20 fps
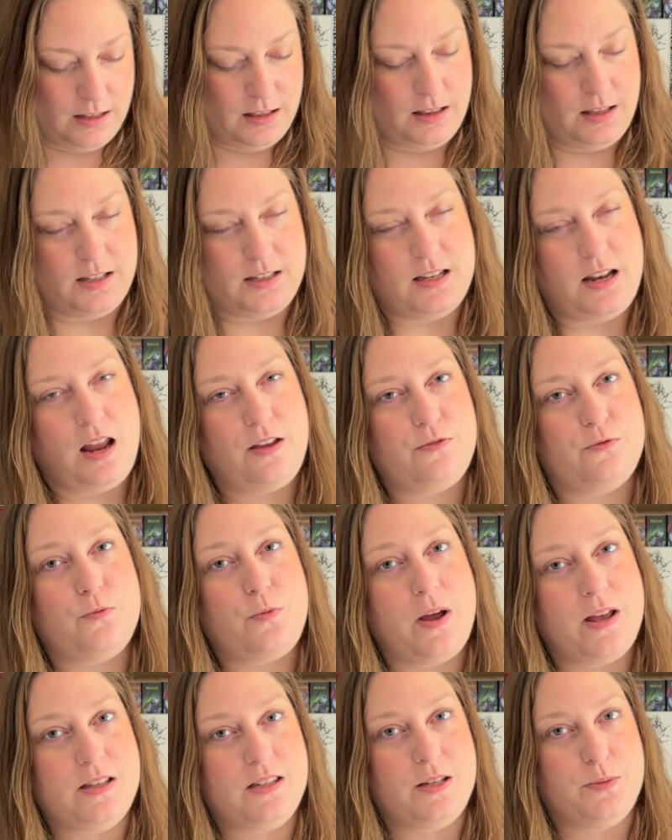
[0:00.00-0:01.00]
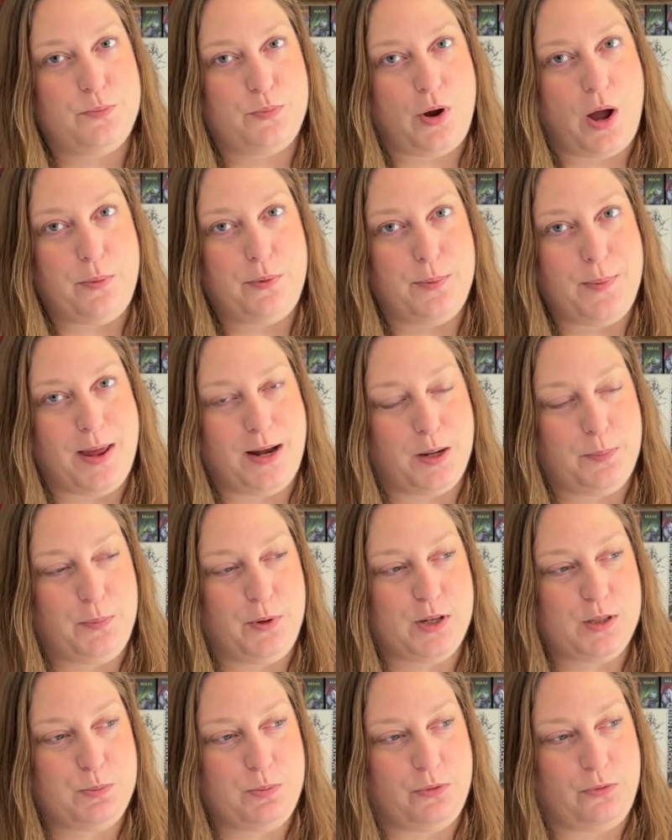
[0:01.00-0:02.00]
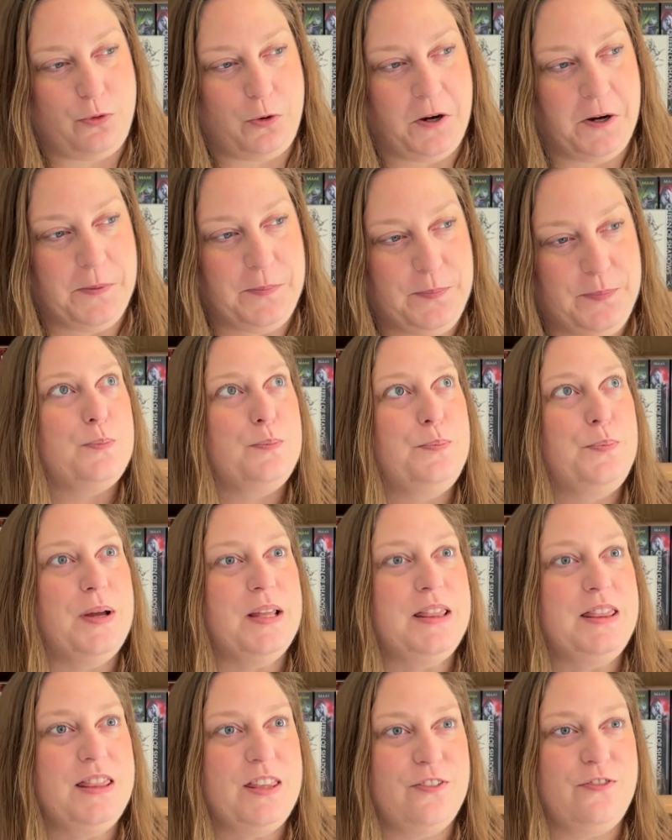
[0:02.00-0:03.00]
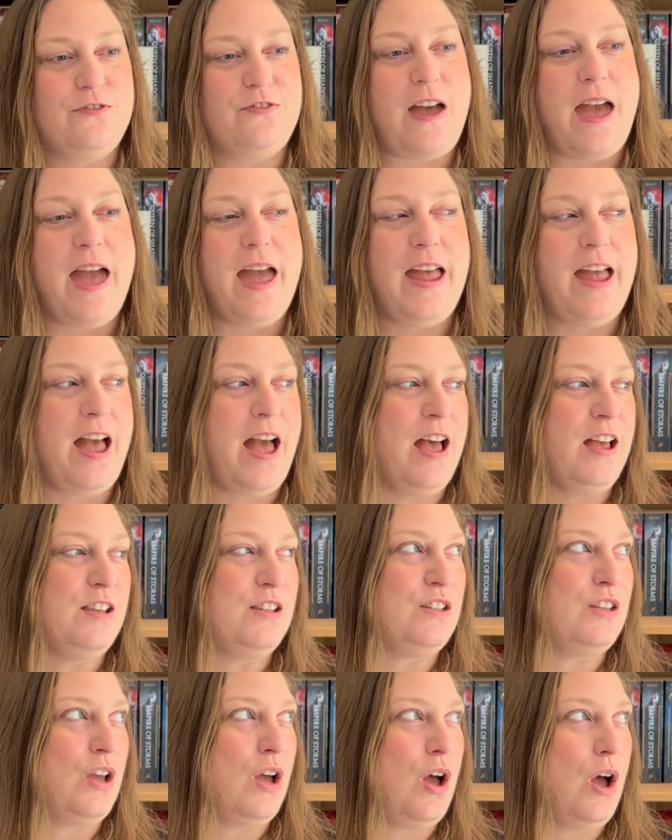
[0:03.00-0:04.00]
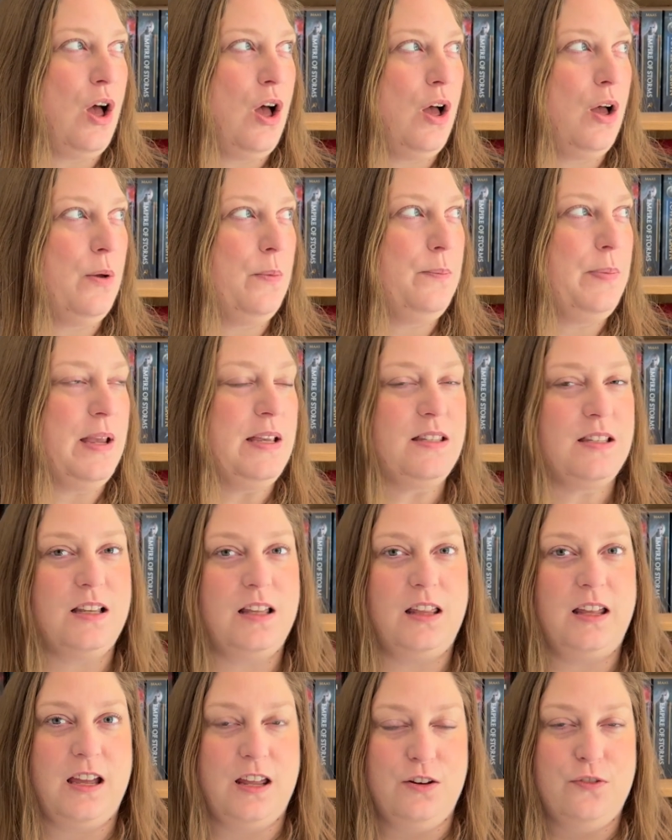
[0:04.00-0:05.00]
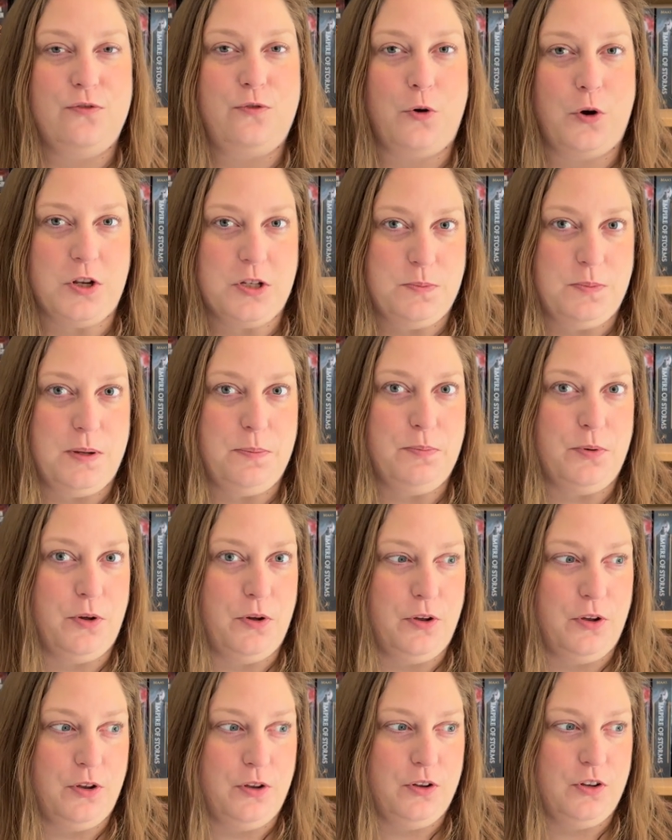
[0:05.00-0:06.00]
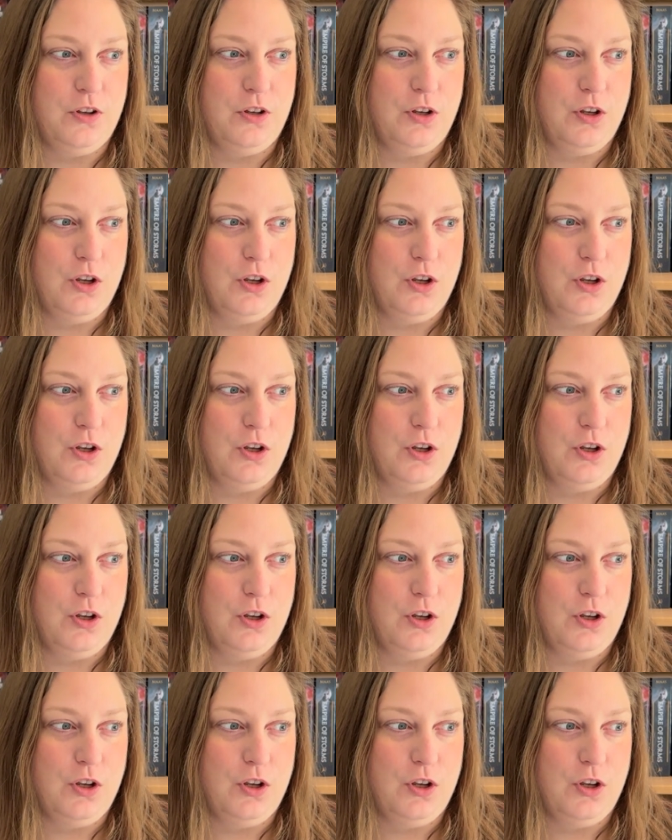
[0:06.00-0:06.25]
listen, I've read some problematic books before, but the fae has basically can force people